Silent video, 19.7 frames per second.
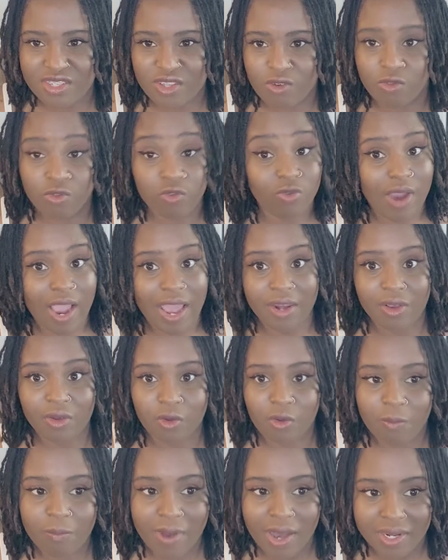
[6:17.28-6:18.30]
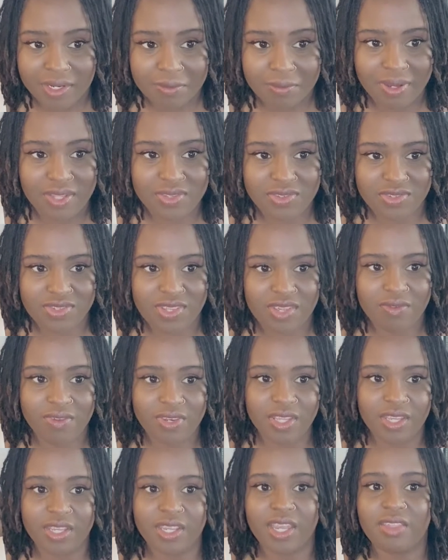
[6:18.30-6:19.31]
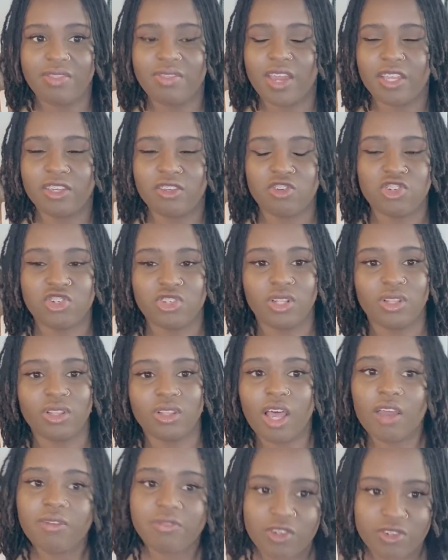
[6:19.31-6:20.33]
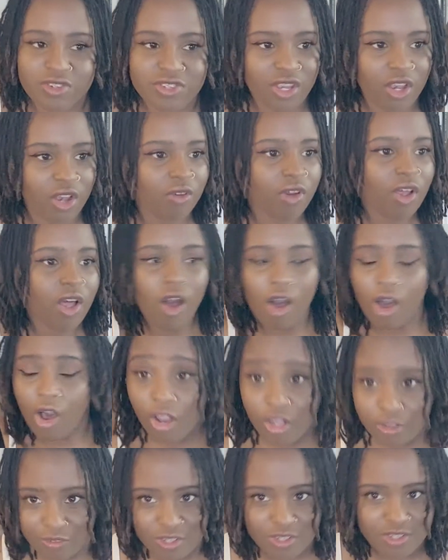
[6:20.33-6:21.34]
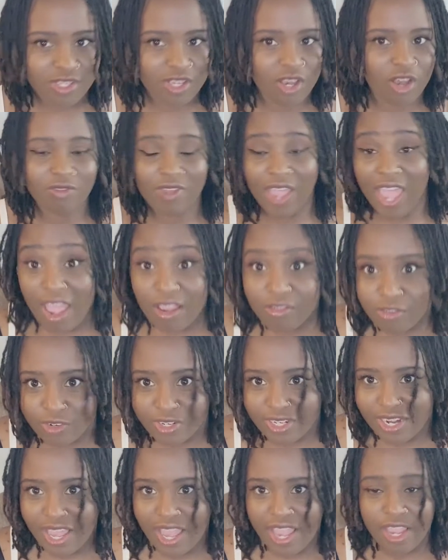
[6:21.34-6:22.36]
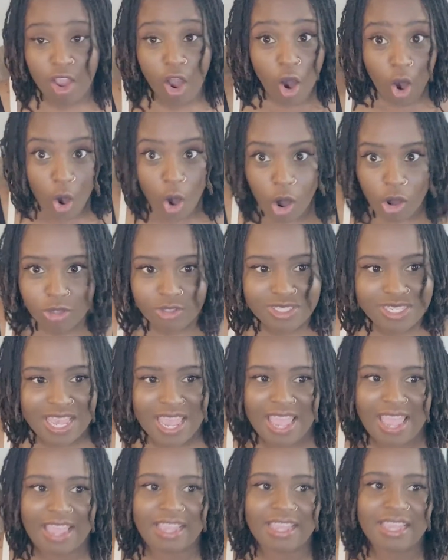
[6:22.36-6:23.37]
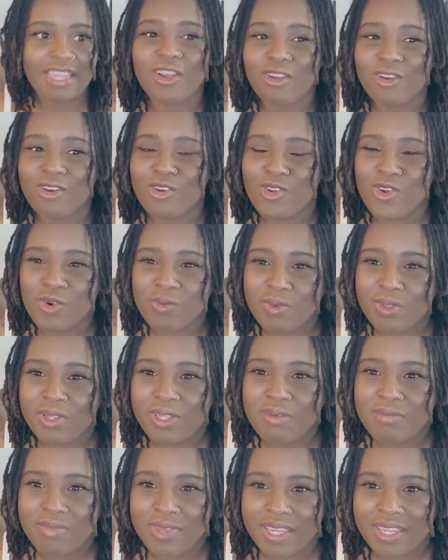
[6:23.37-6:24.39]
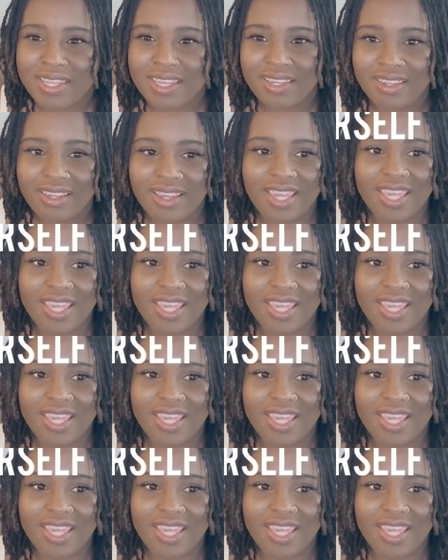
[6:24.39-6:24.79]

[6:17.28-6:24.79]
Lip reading: of radical body positivity and that you should love yourself, all of yourself, every day, all day. They're normally meaning